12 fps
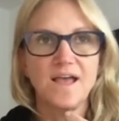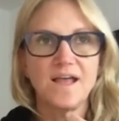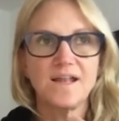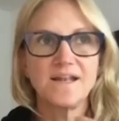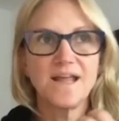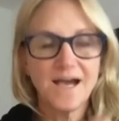
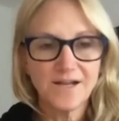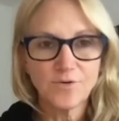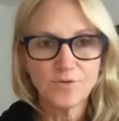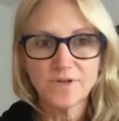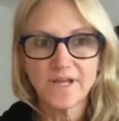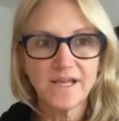not
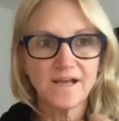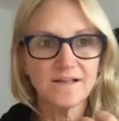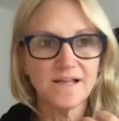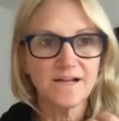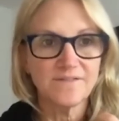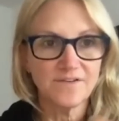only a
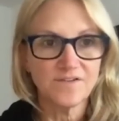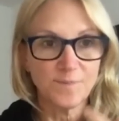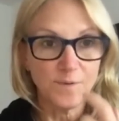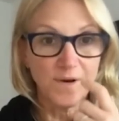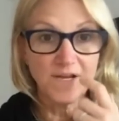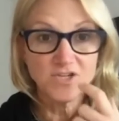lot of
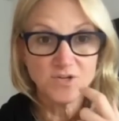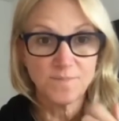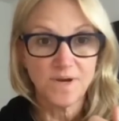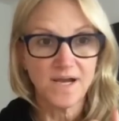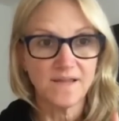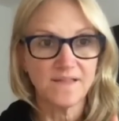inspiration
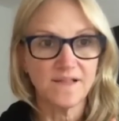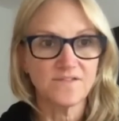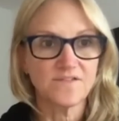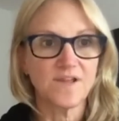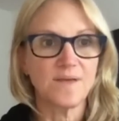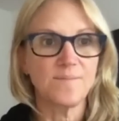behind that
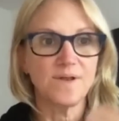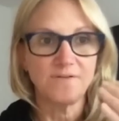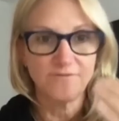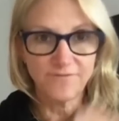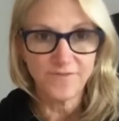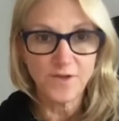statement,
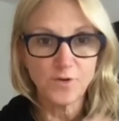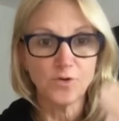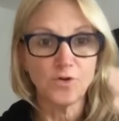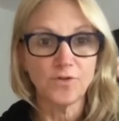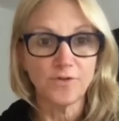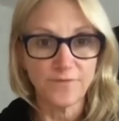
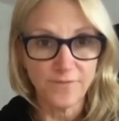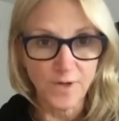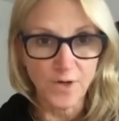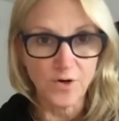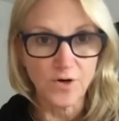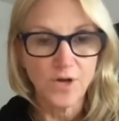feel the
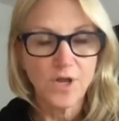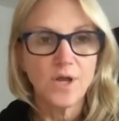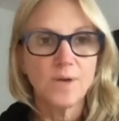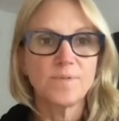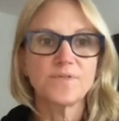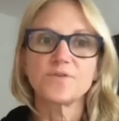fear,
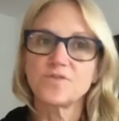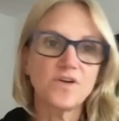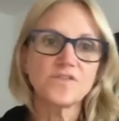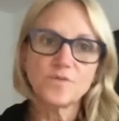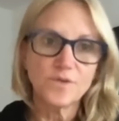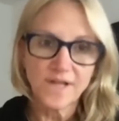but there's
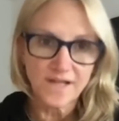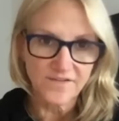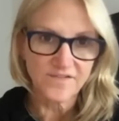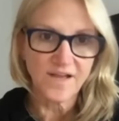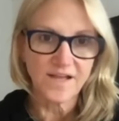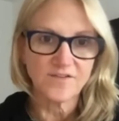also a lot of
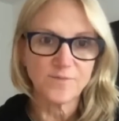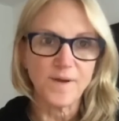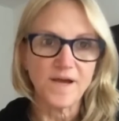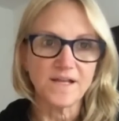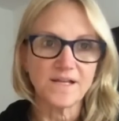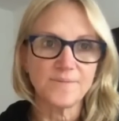science
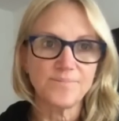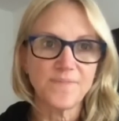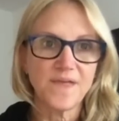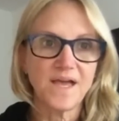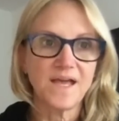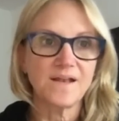behind it.
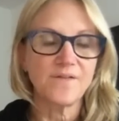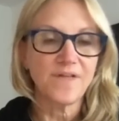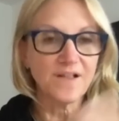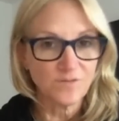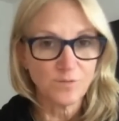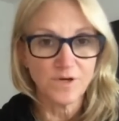And
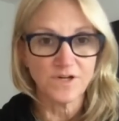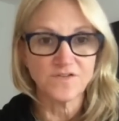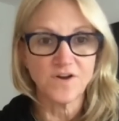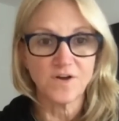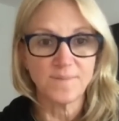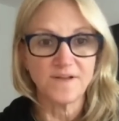that's what we're going to
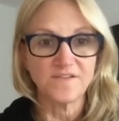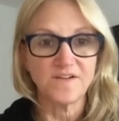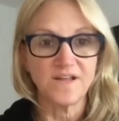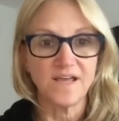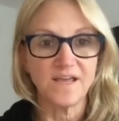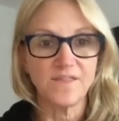talk about
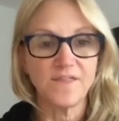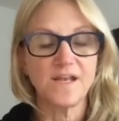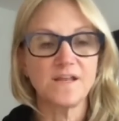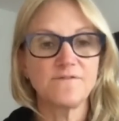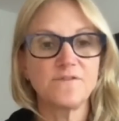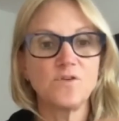today, that
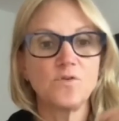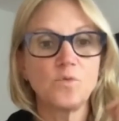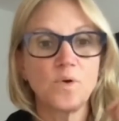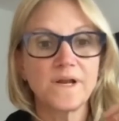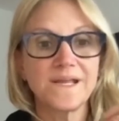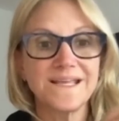if you
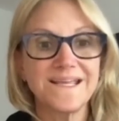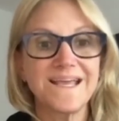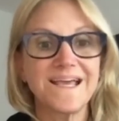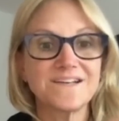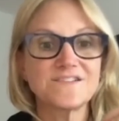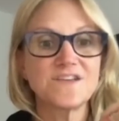want to
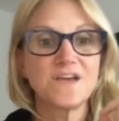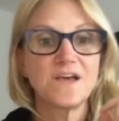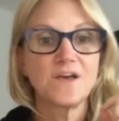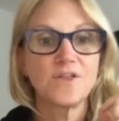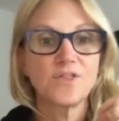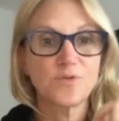get
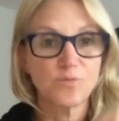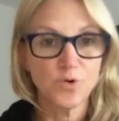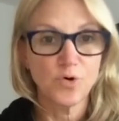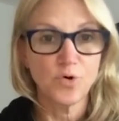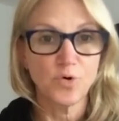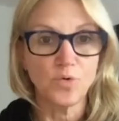
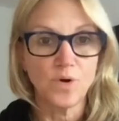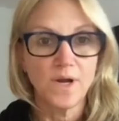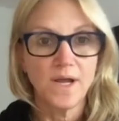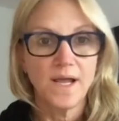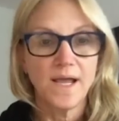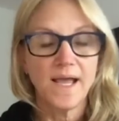through
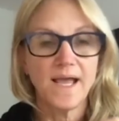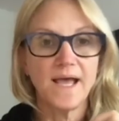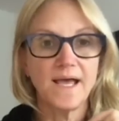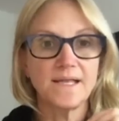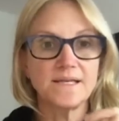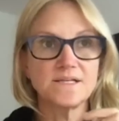
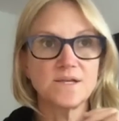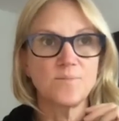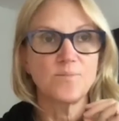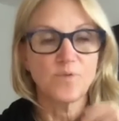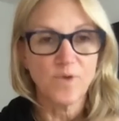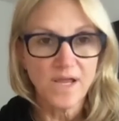and
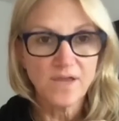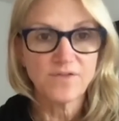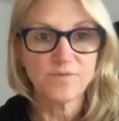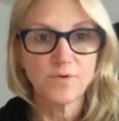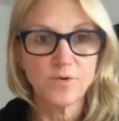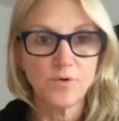break
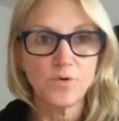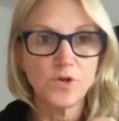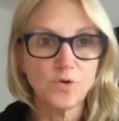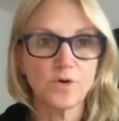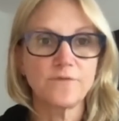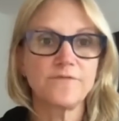through
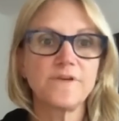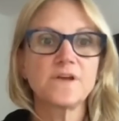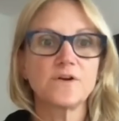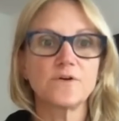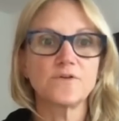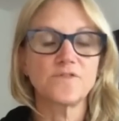your
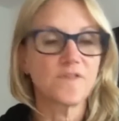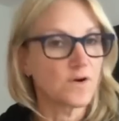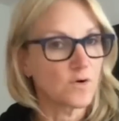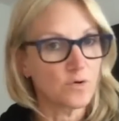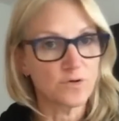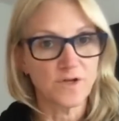fears that are
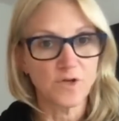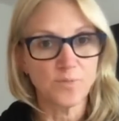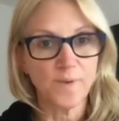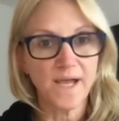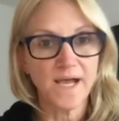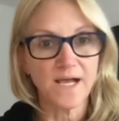holding you
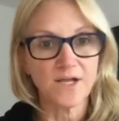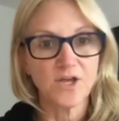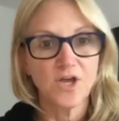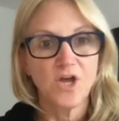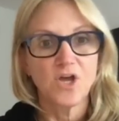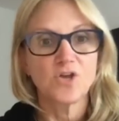back,
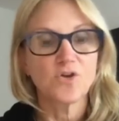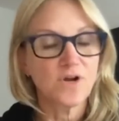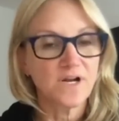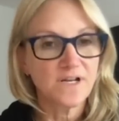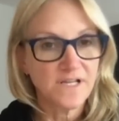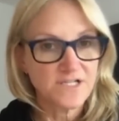you're going
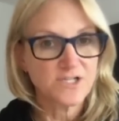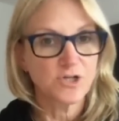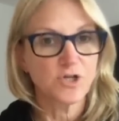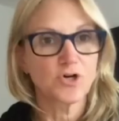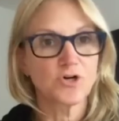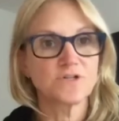to need to
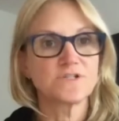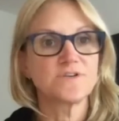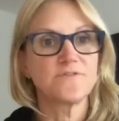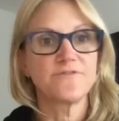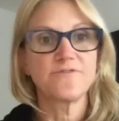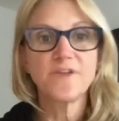learn to
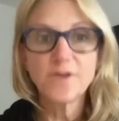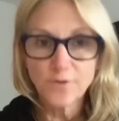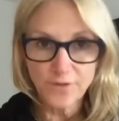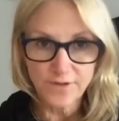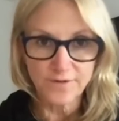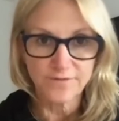feel
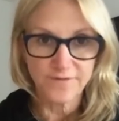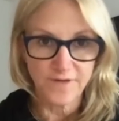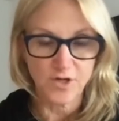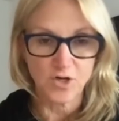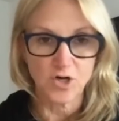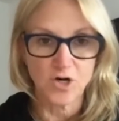the
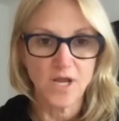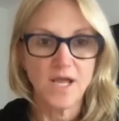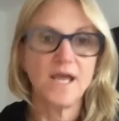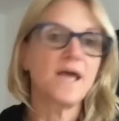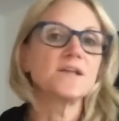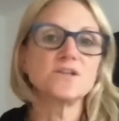fear
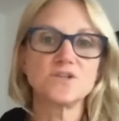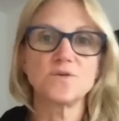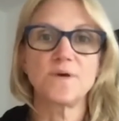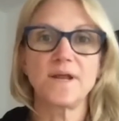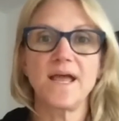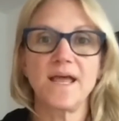and do
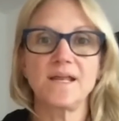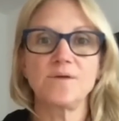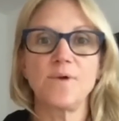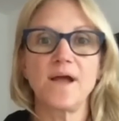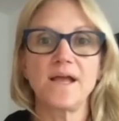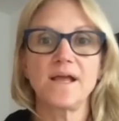it
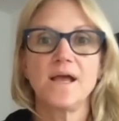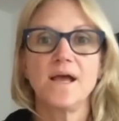anyway.